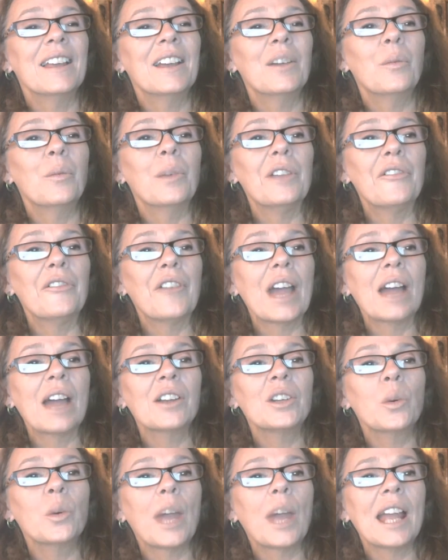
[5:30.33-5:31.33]
we
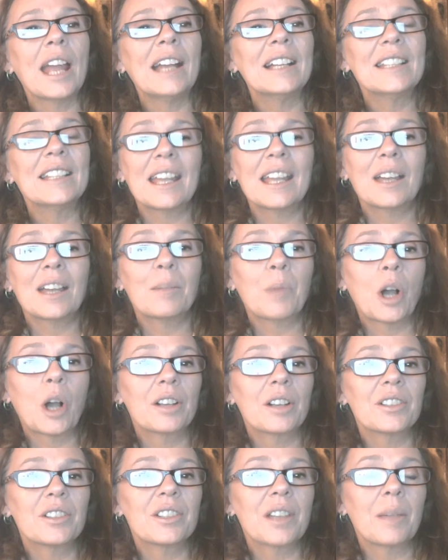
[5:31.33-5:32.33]
found a way to take
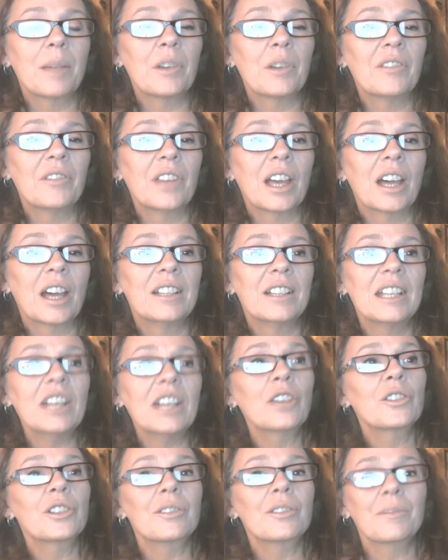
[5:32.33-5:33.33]
apart some of the
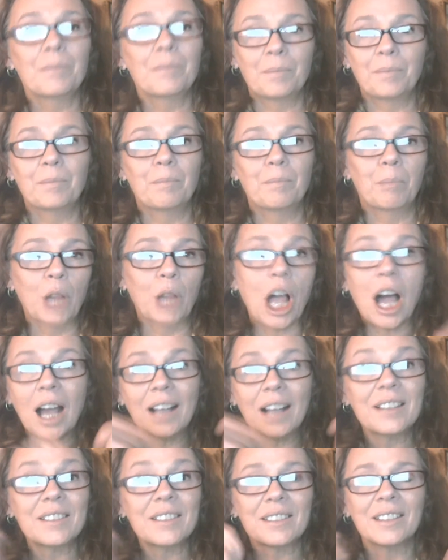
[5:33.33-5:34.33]
tinker
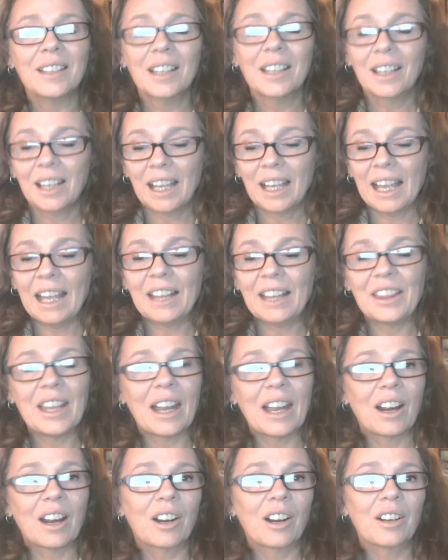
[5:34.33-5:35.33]
blocks in
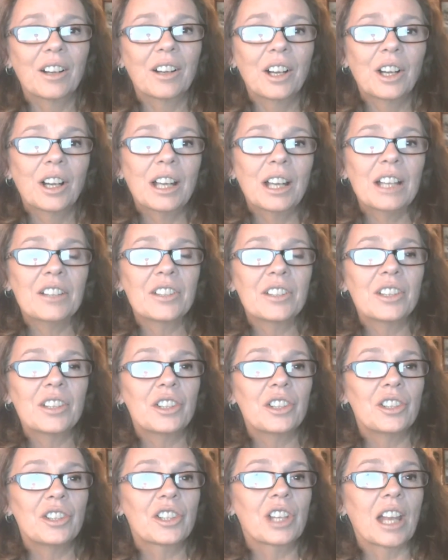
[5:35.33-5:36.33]
their
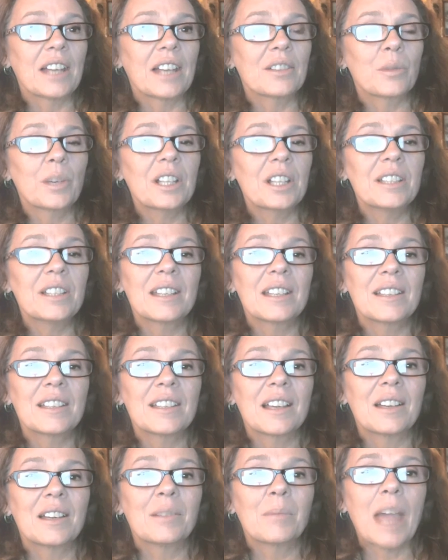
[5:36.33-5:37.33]
institutionalized
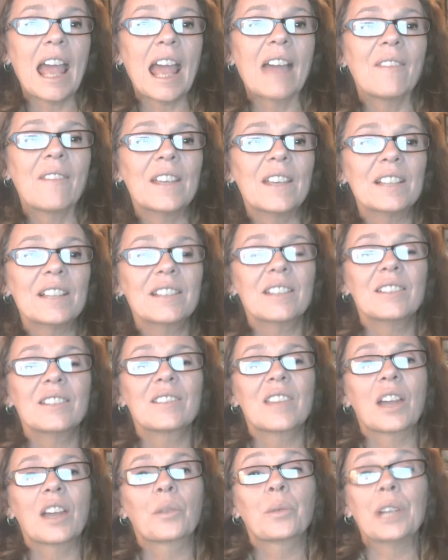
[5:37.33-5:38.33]
racism, and this is
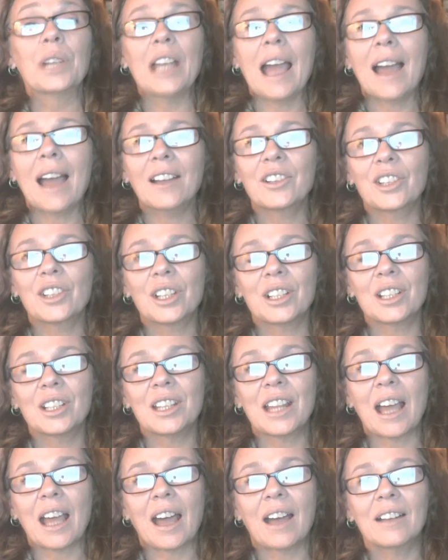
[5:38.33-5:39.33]
their reaction to
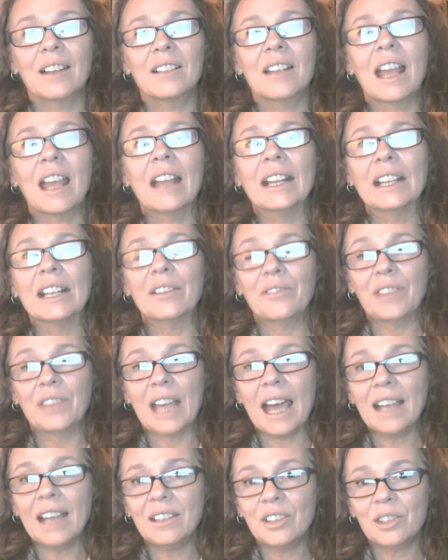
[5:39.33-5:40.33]
that. And if
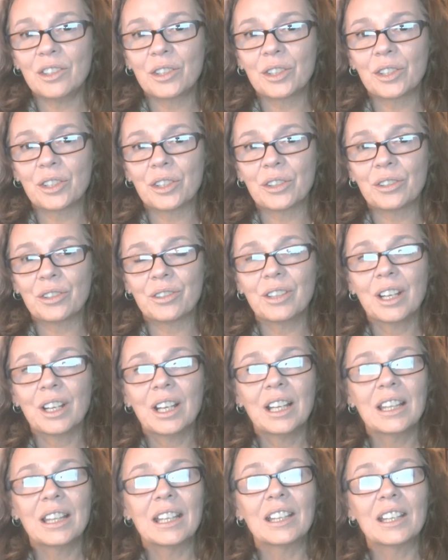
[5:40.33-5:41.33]
that's true,
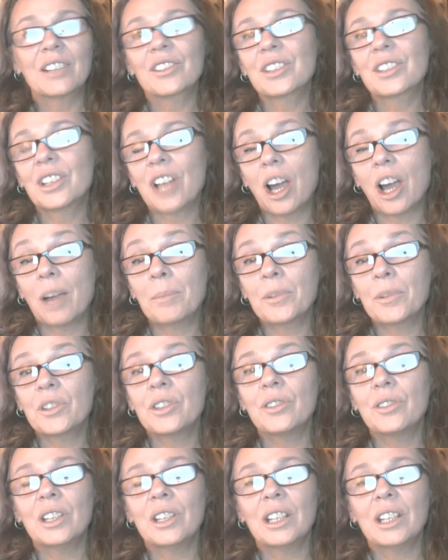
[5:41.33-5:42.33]
then there's an
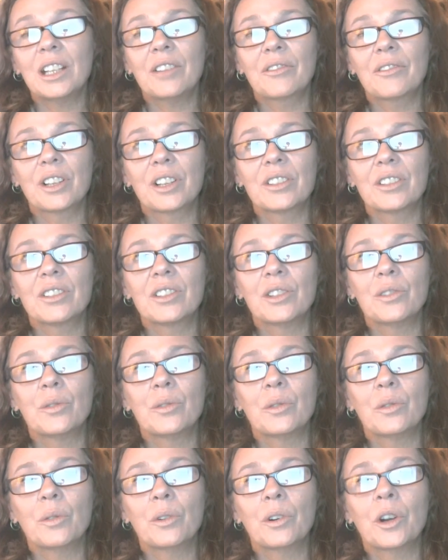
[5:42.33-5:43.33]
opportunity for us to
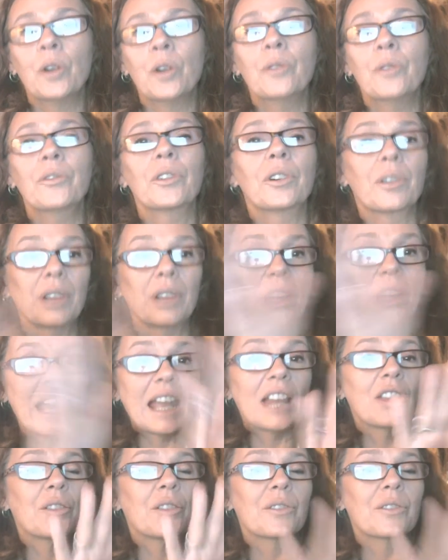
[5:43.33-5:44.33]

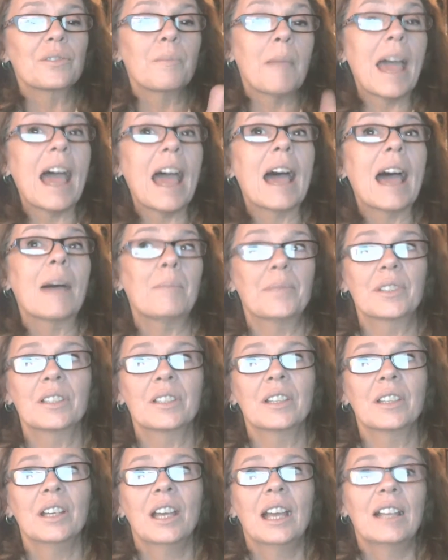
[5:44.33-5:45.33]
overlay those maps
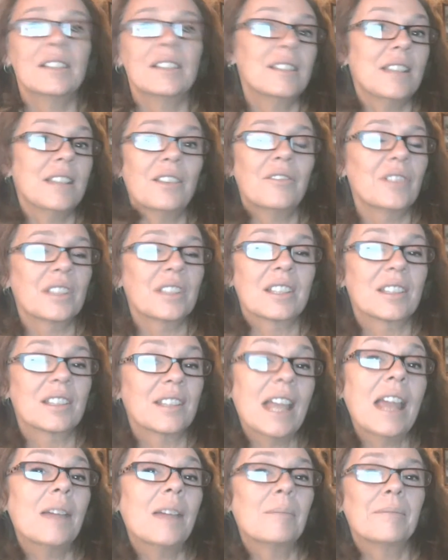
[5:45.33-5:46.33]
and see if it's the
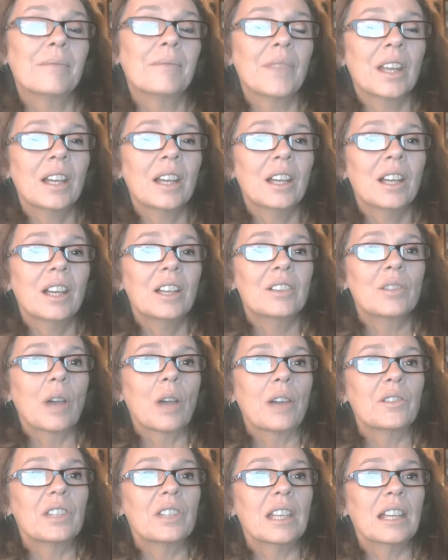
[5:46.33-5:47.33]
same. So I
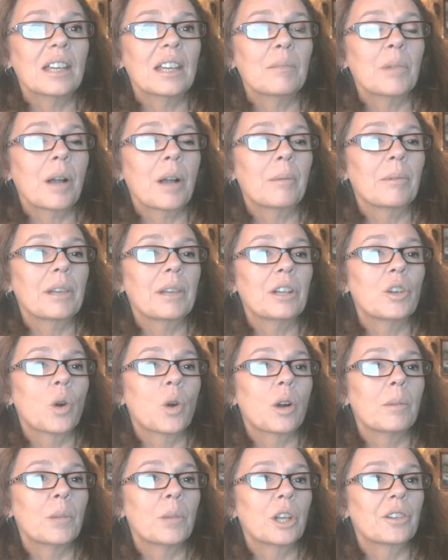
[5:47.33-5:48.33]
was thinking probably
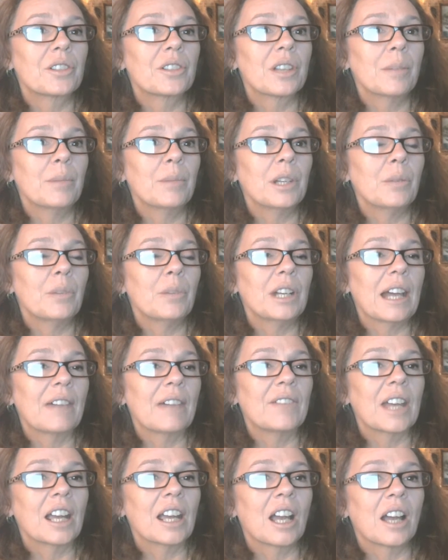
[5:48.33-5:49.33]
Normal or somebody would have
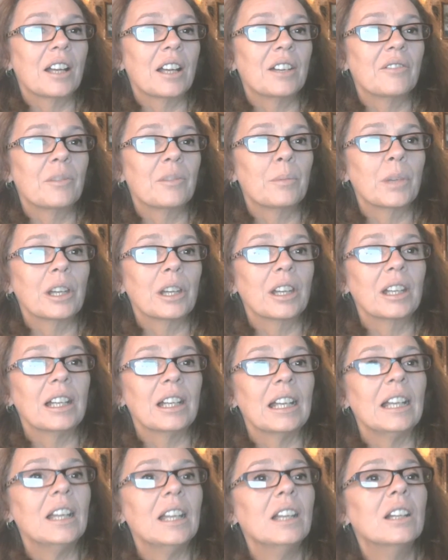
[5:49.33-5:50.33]
that kind of
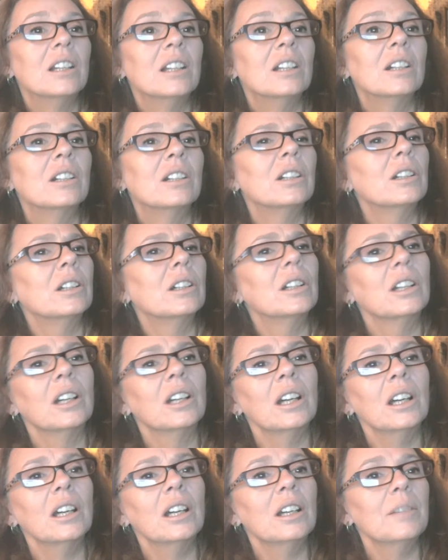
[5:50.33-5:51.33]
ability.
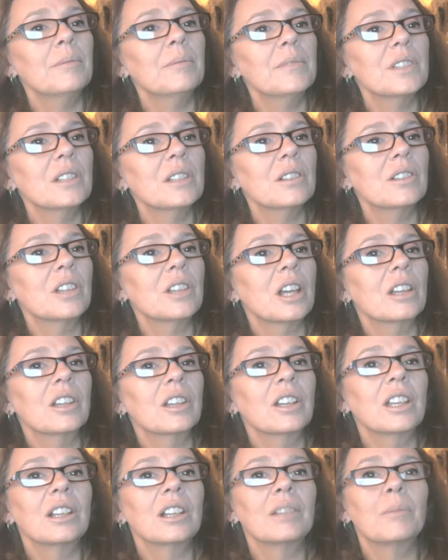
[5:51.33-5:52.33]
I'm still not
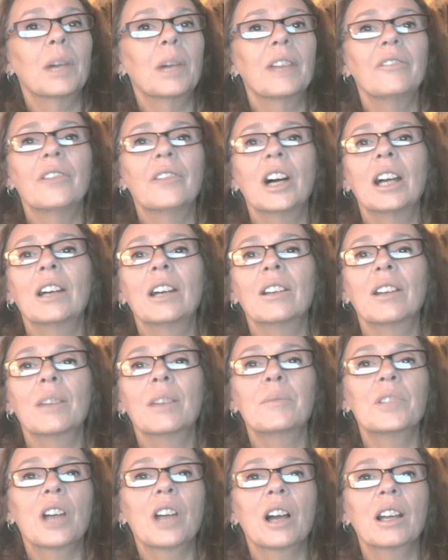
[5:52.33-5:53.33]
looking in my file. I'm
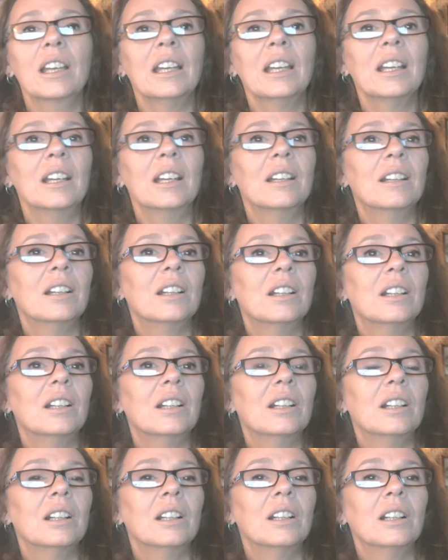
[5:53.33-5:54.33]
talking.
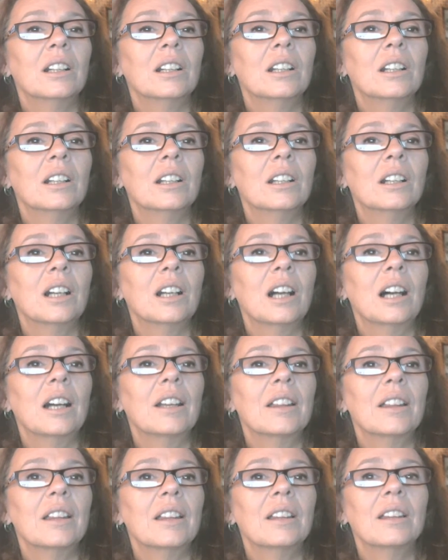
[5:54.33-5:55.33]
Ah,
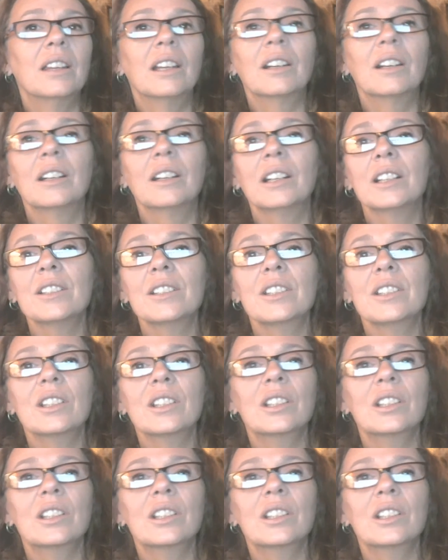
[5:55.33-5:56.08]
there it is.